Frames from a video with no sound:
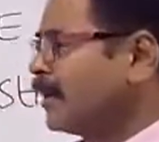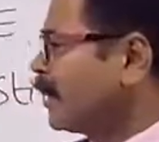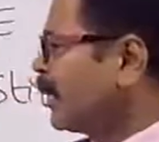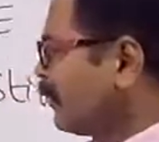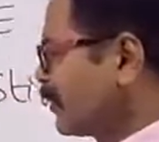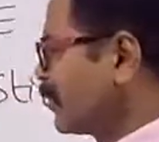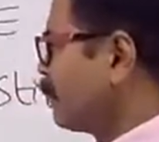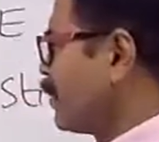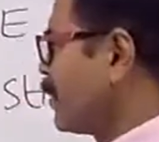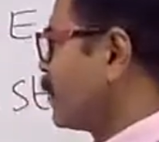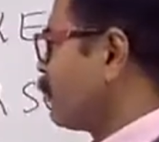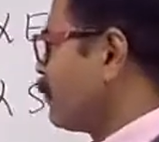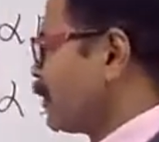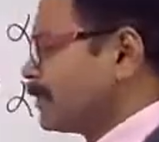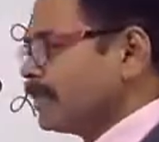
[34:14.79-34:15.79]
If you want
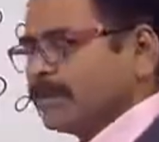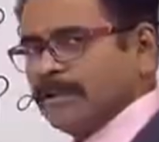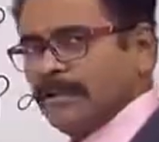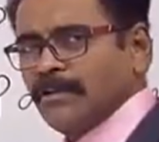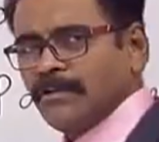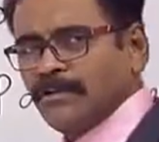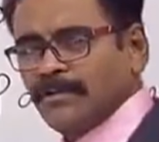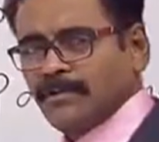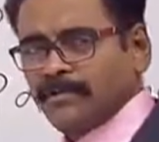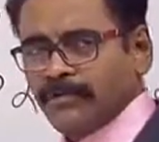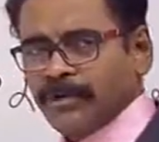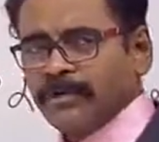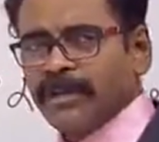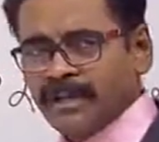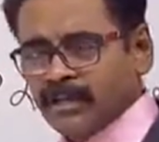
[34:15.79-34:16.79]
further,
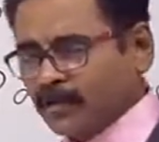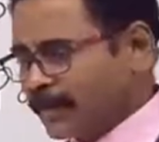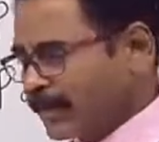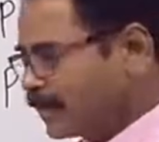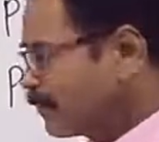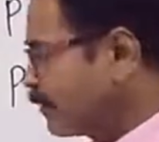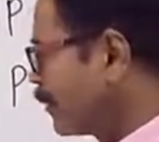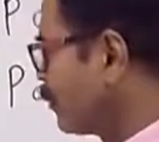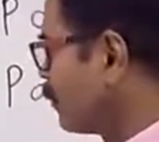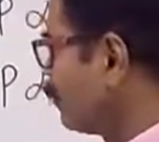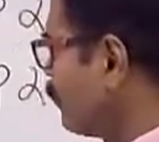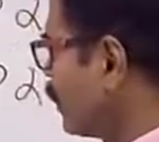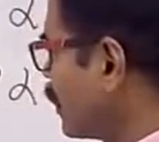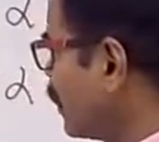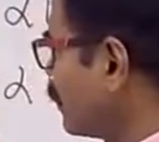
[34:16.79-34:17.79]
further explanation, you
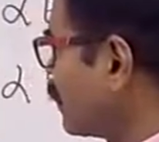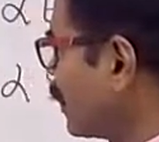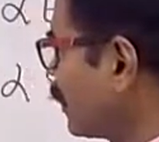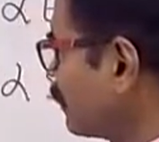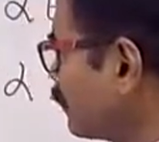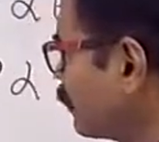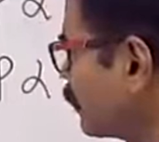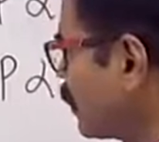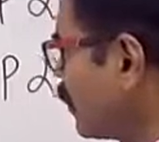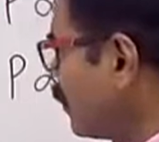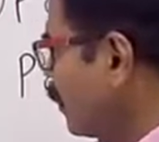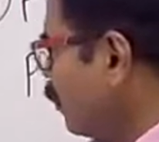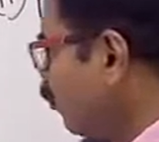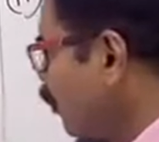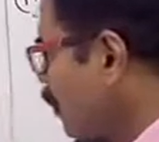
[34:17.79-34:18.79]
may write like this.
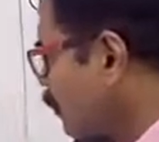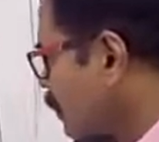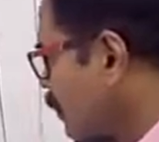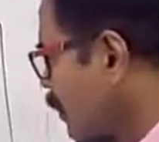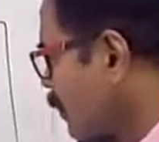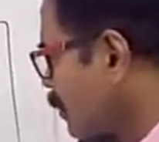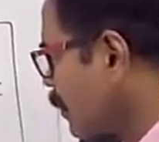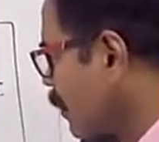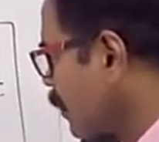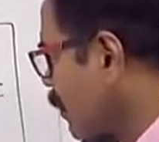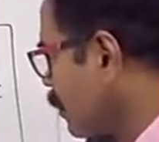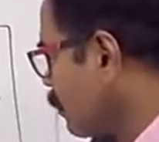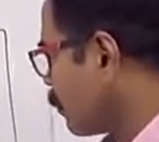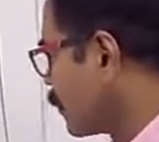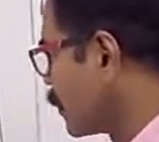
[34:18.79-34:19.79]
Original critical
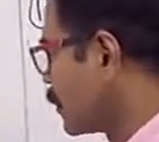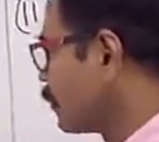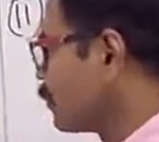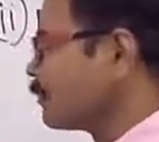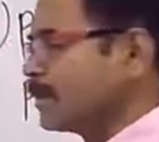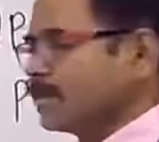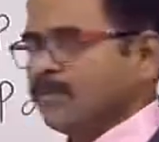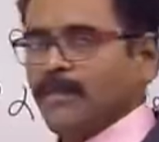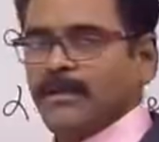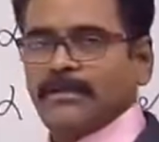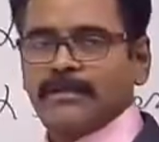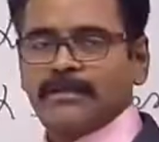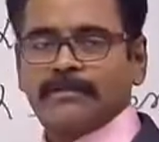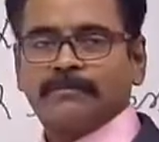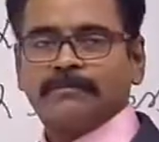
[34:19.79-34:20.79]
load is equal to this much.
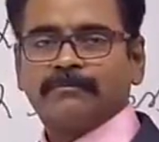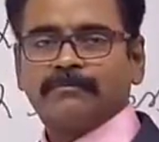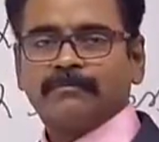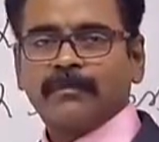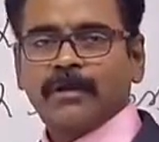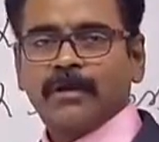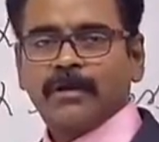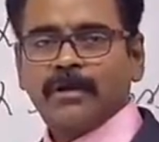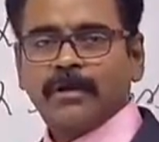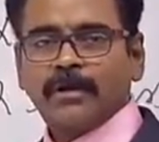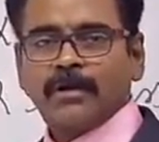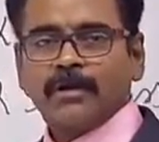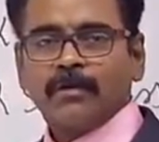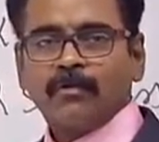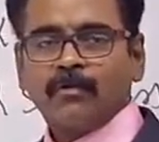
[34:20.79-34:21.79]

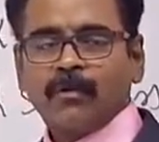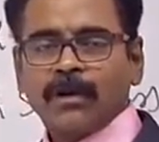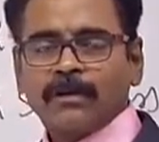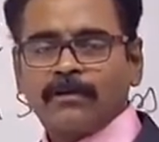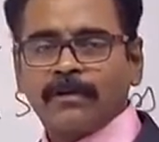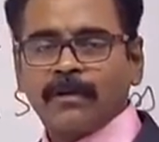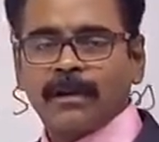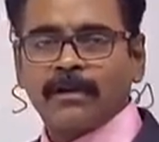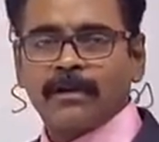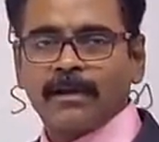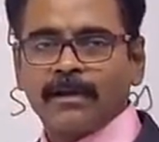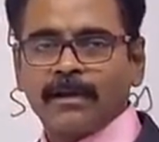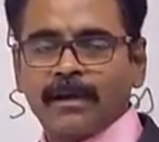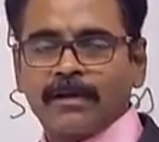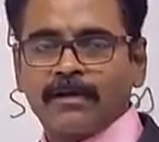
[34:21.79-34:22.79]
Original
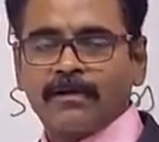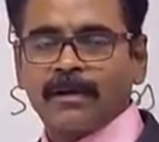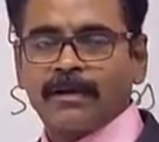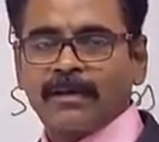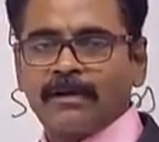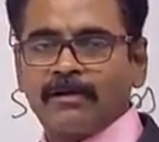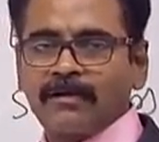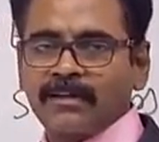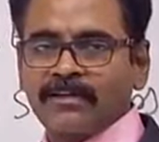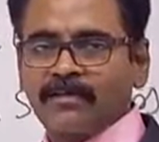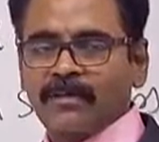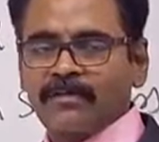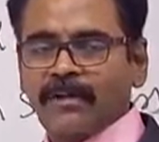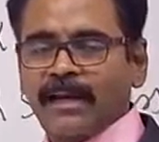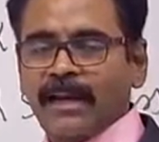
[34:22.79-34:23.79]
critical load is equal to this much.
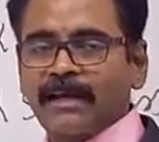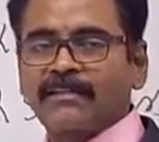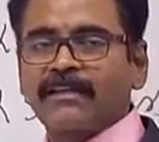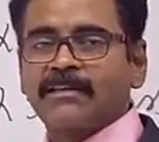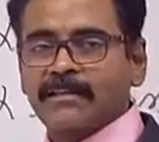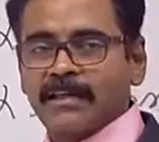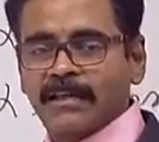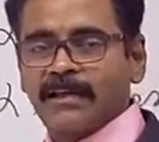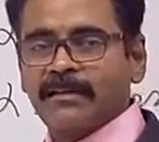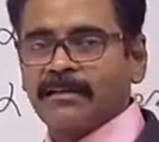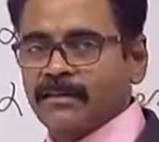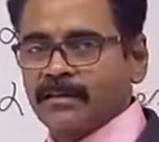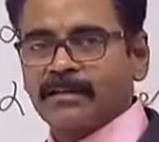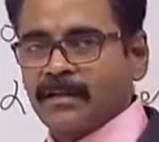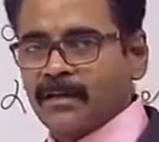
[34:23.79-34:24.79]
When length is L, this
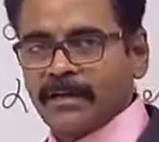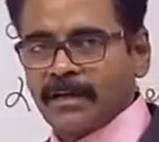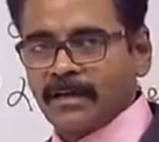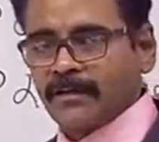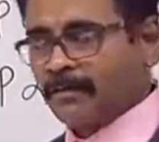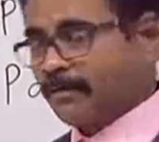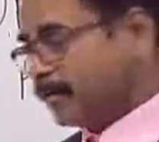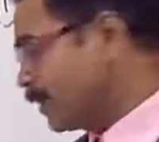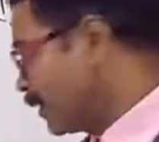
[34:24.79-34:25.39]
is critical load.